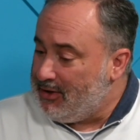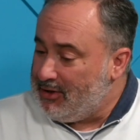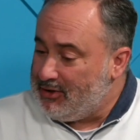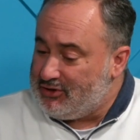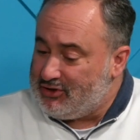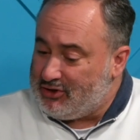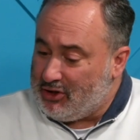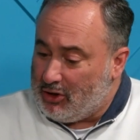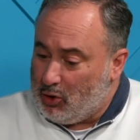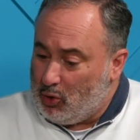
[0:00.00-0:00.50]

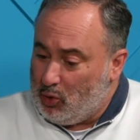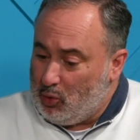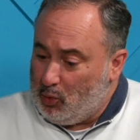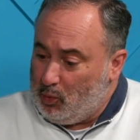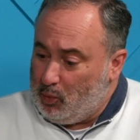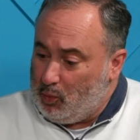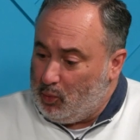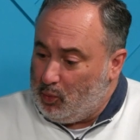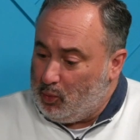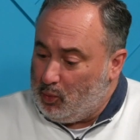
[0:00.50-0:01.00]

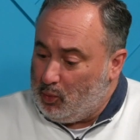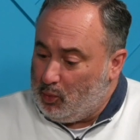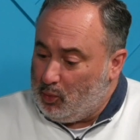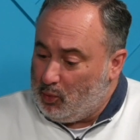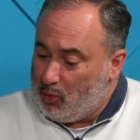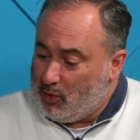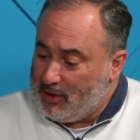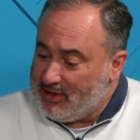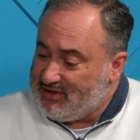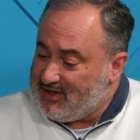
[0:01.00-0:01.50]
So
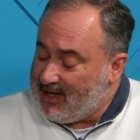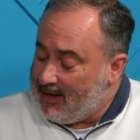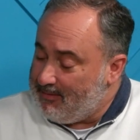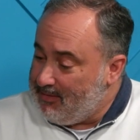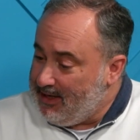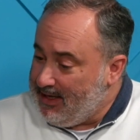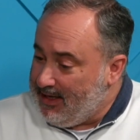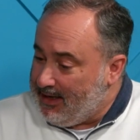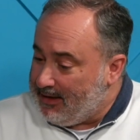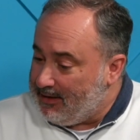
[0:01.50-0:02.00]
what does that
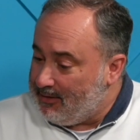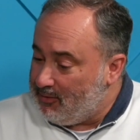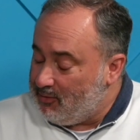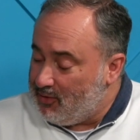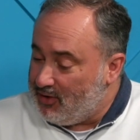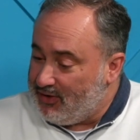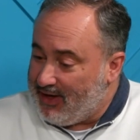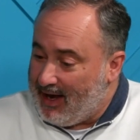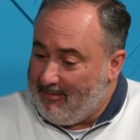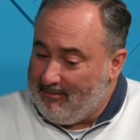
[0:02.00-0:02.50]
mean?
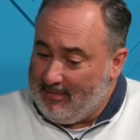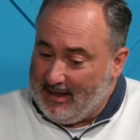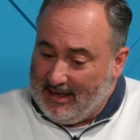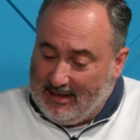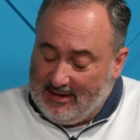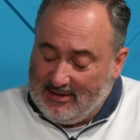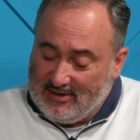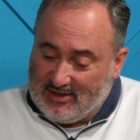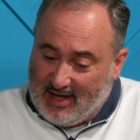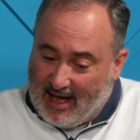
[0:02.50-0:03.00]
Well, that
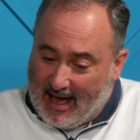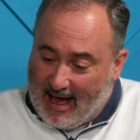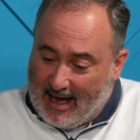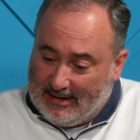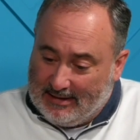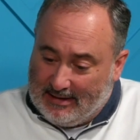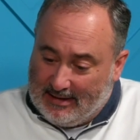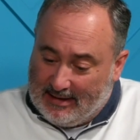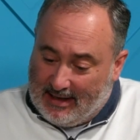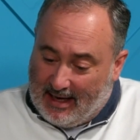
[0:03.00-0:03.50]
means
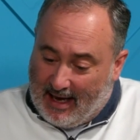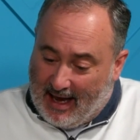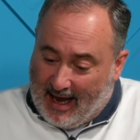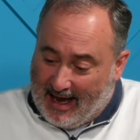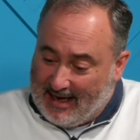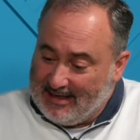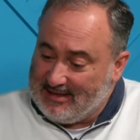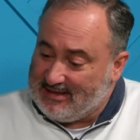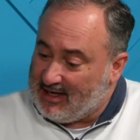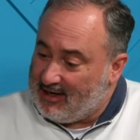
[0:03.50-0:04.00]
that
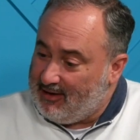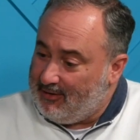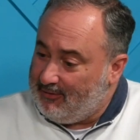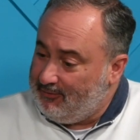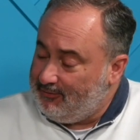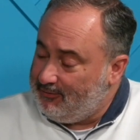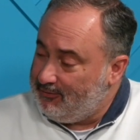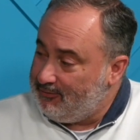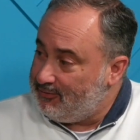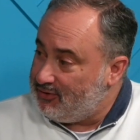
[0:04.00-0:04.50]
as
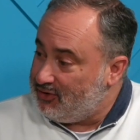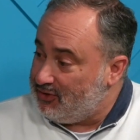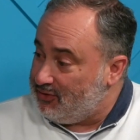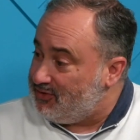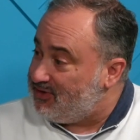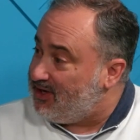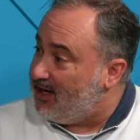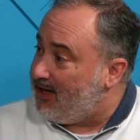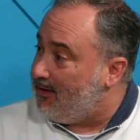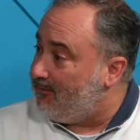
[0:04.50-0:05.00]
of
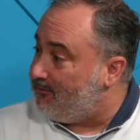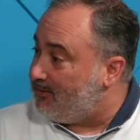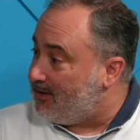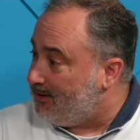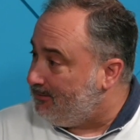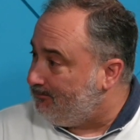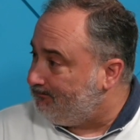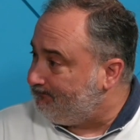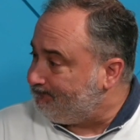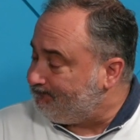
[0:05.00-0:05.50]
Tuesday
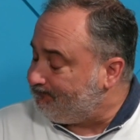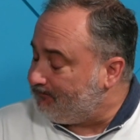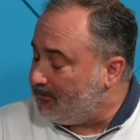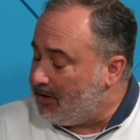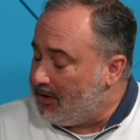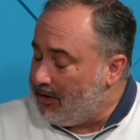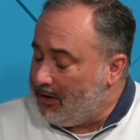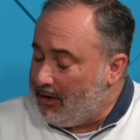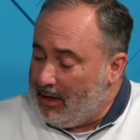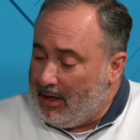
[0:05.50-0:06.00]
evening,
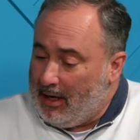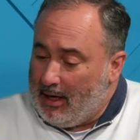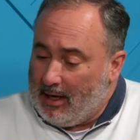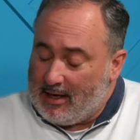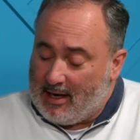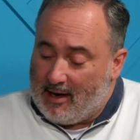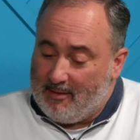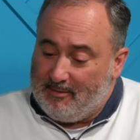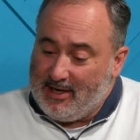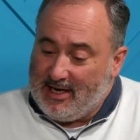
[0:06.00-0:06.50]

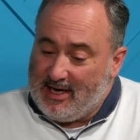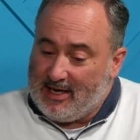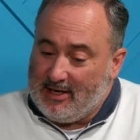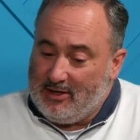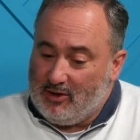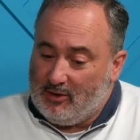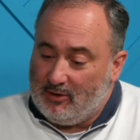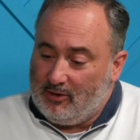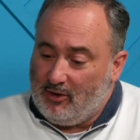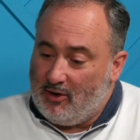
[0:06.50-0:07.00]
company
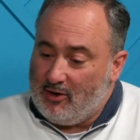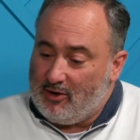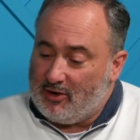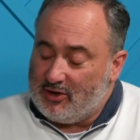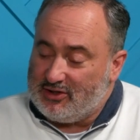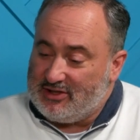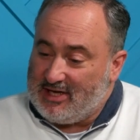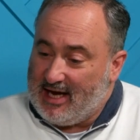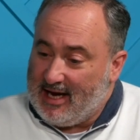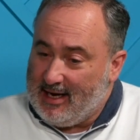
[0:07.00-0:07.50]
can no
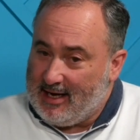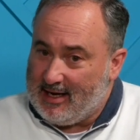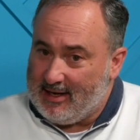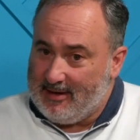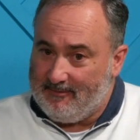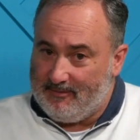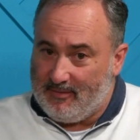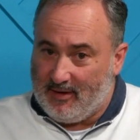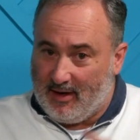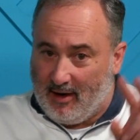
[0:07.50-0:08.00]
longer take
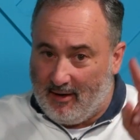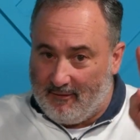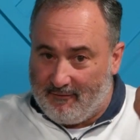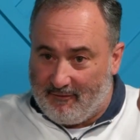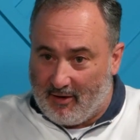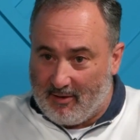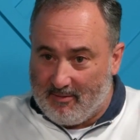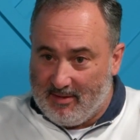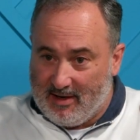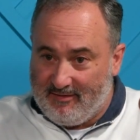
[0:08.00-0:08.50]

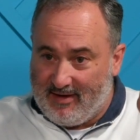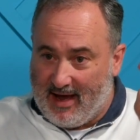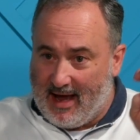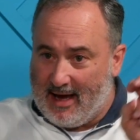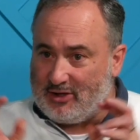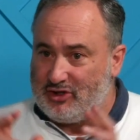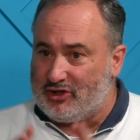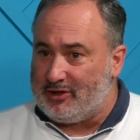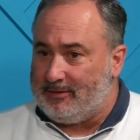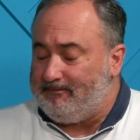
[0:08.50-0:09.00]
affirmative
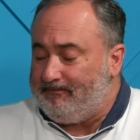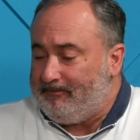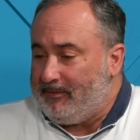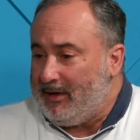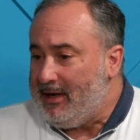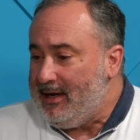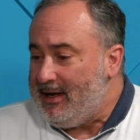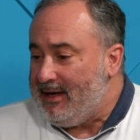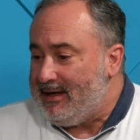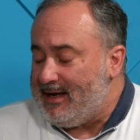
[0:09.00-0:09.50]
action.
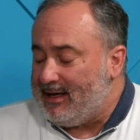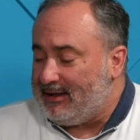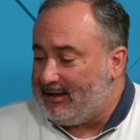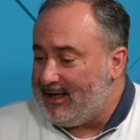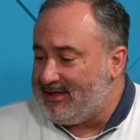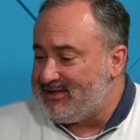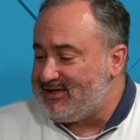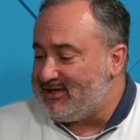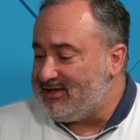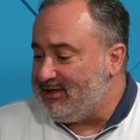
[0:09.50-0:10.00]
Now
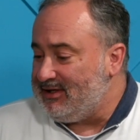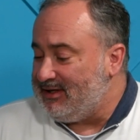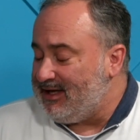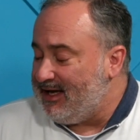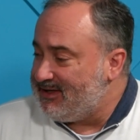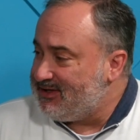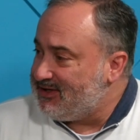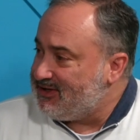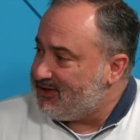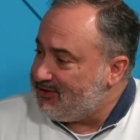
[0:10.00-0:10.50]

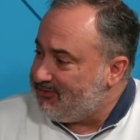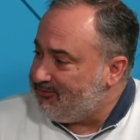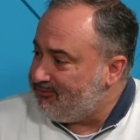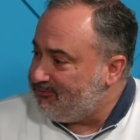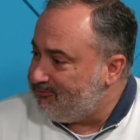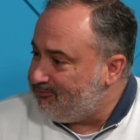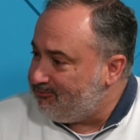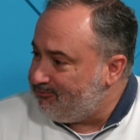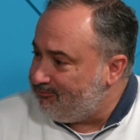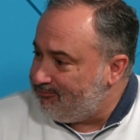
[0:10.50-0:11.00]
let's
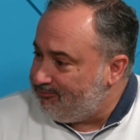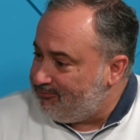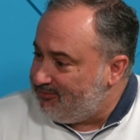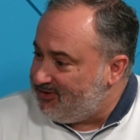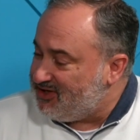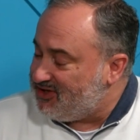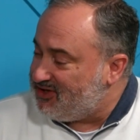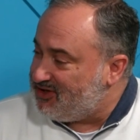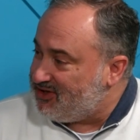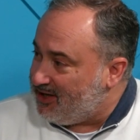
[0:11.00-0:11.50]

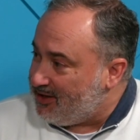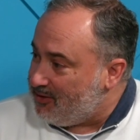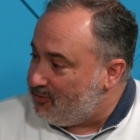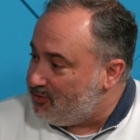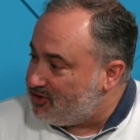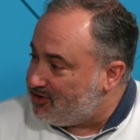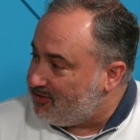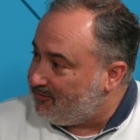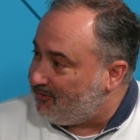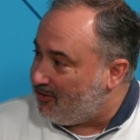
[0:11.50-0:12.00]

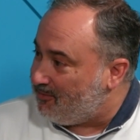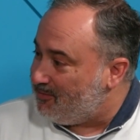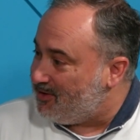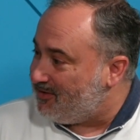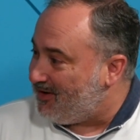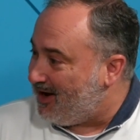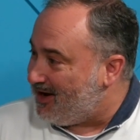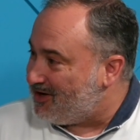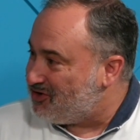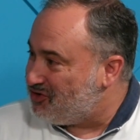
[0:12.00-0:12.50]
distinguish
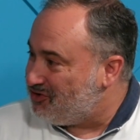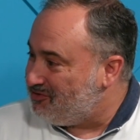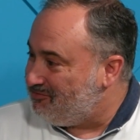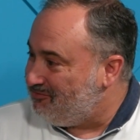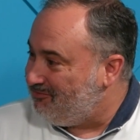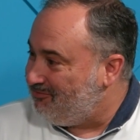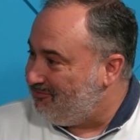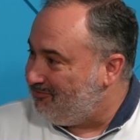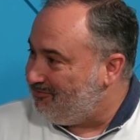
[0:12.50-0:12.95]
affirmative action